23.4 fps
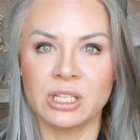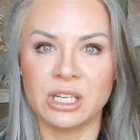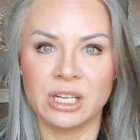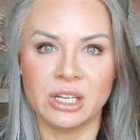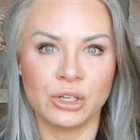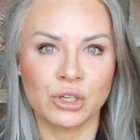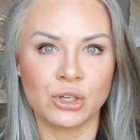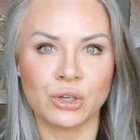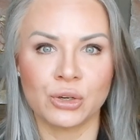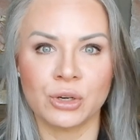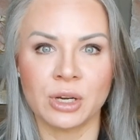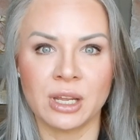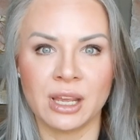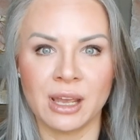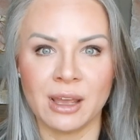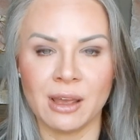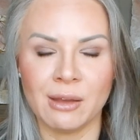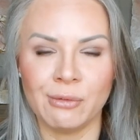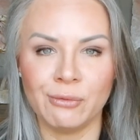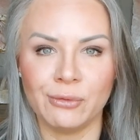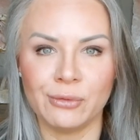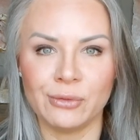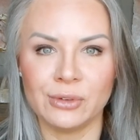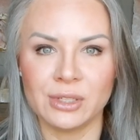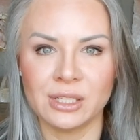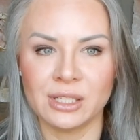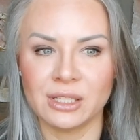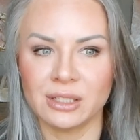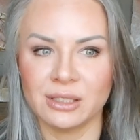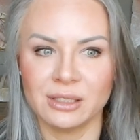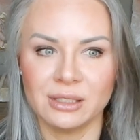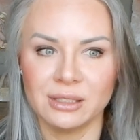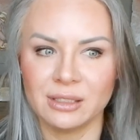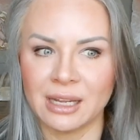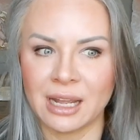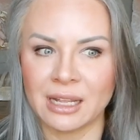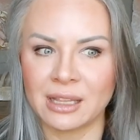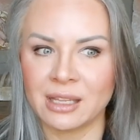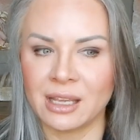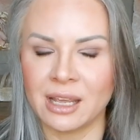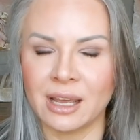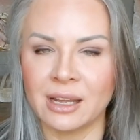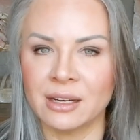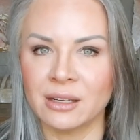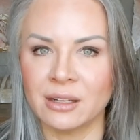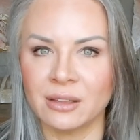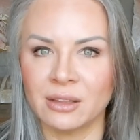teacher gift at
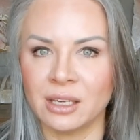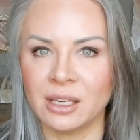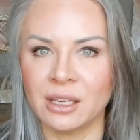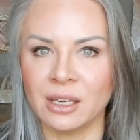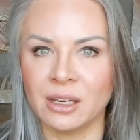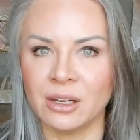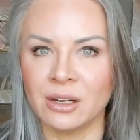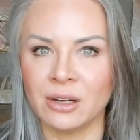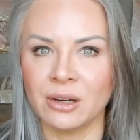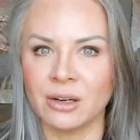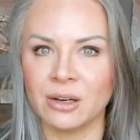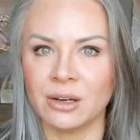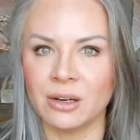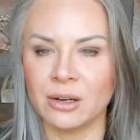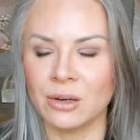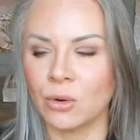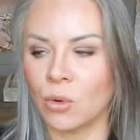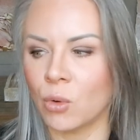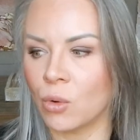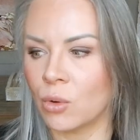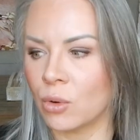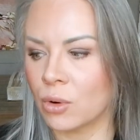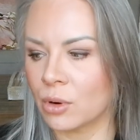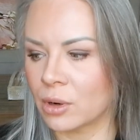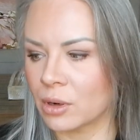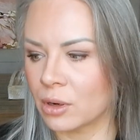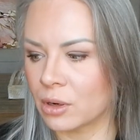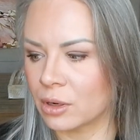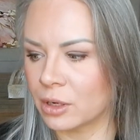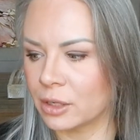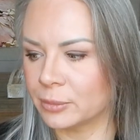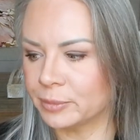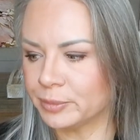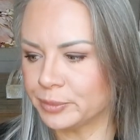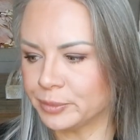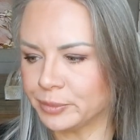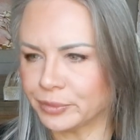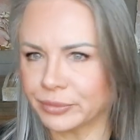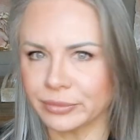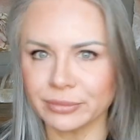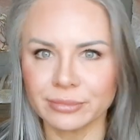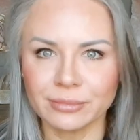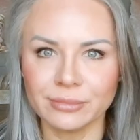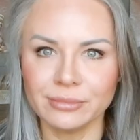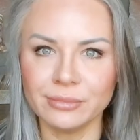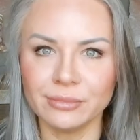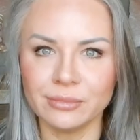the end of the year or
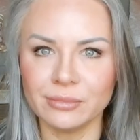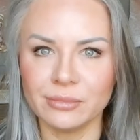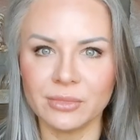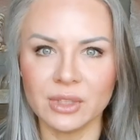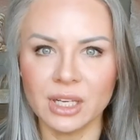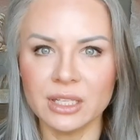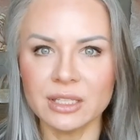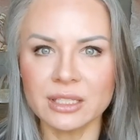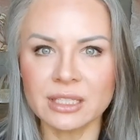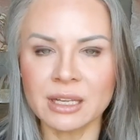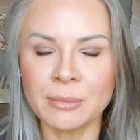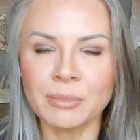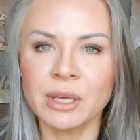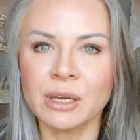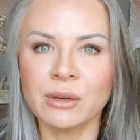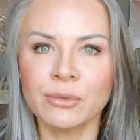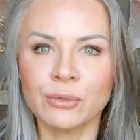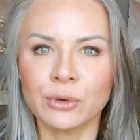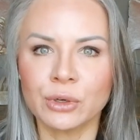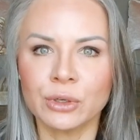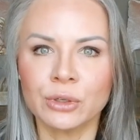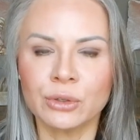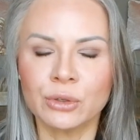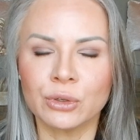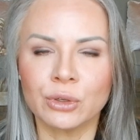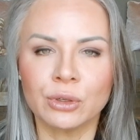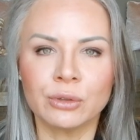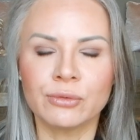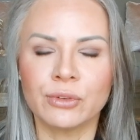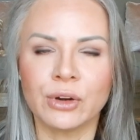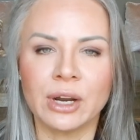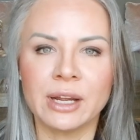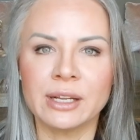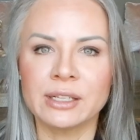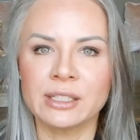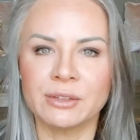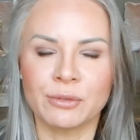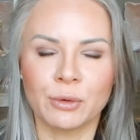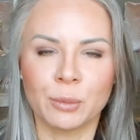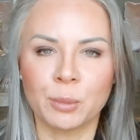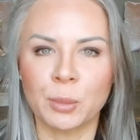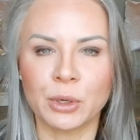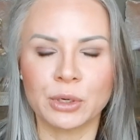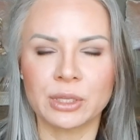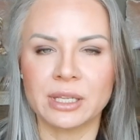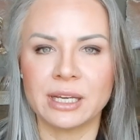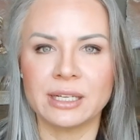something for a girlfriend if a
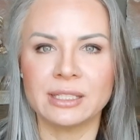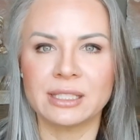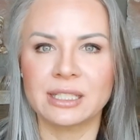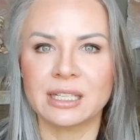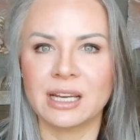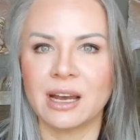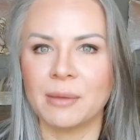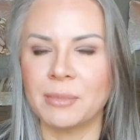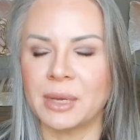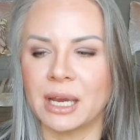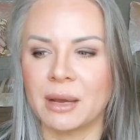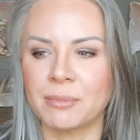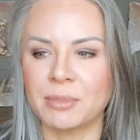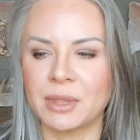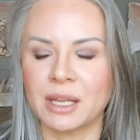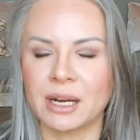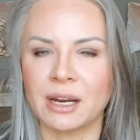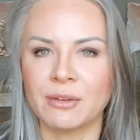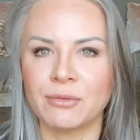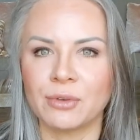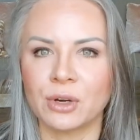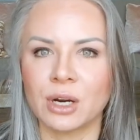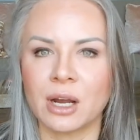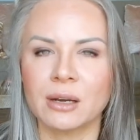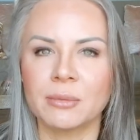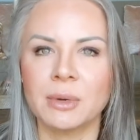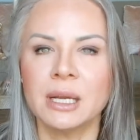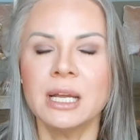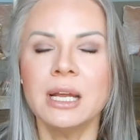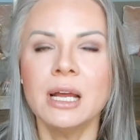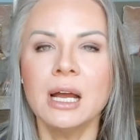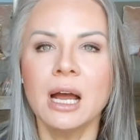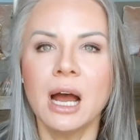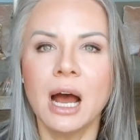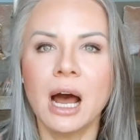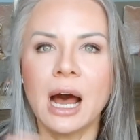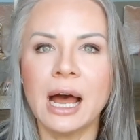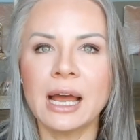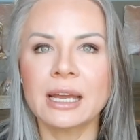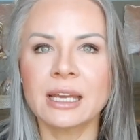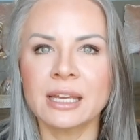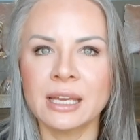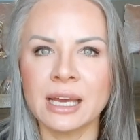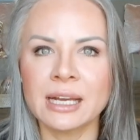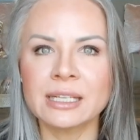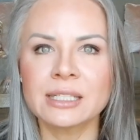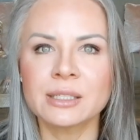birthday's coming up that I forgot about. I,
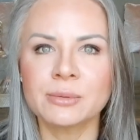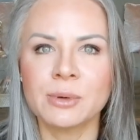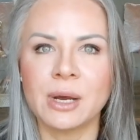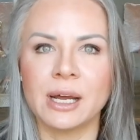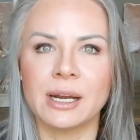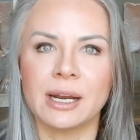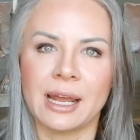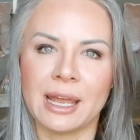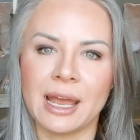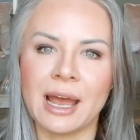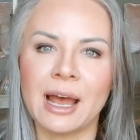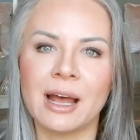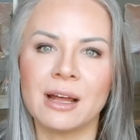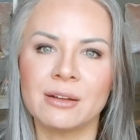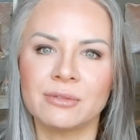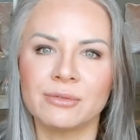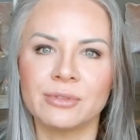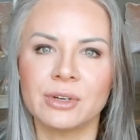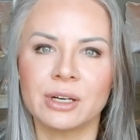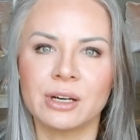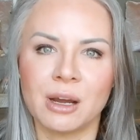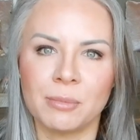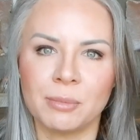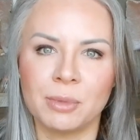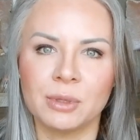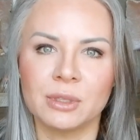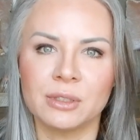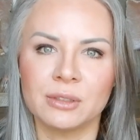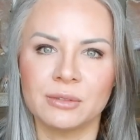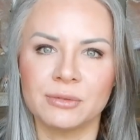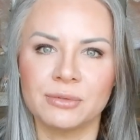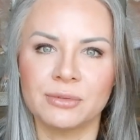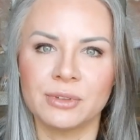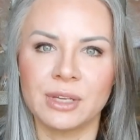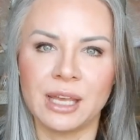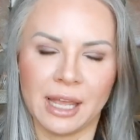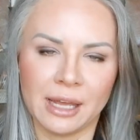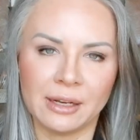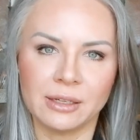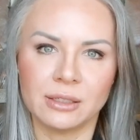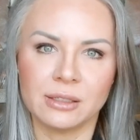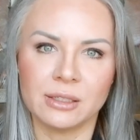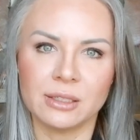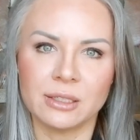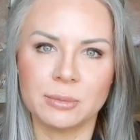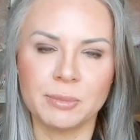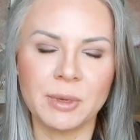guess what? I have a couple of
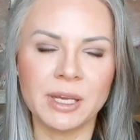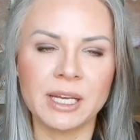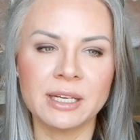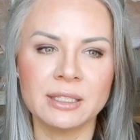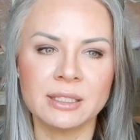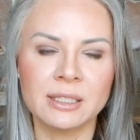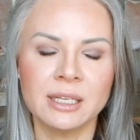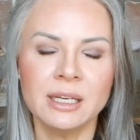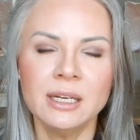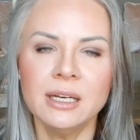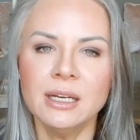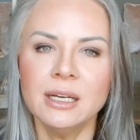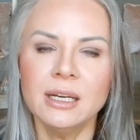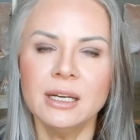candles because